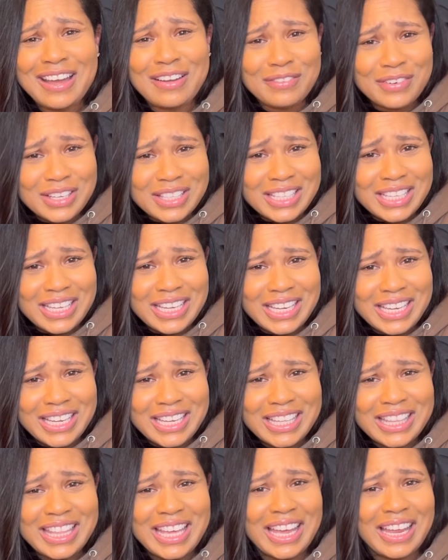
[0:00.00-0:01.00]

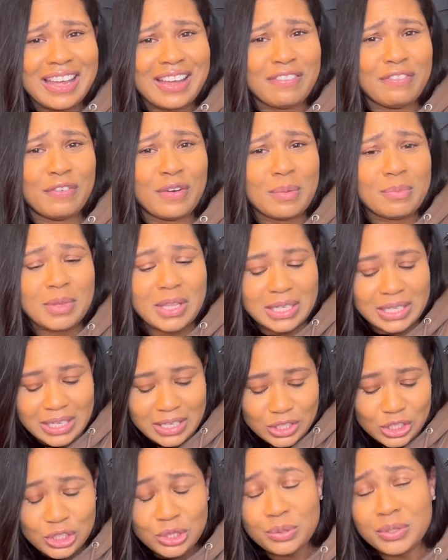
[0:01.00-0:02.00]
everything that from the
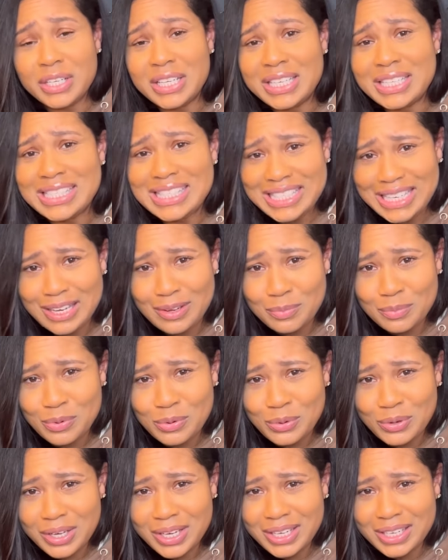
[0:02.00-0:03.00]
luxury
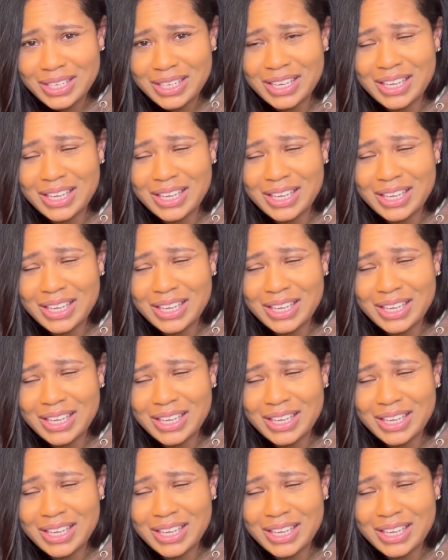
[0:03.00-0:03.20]
standpoint,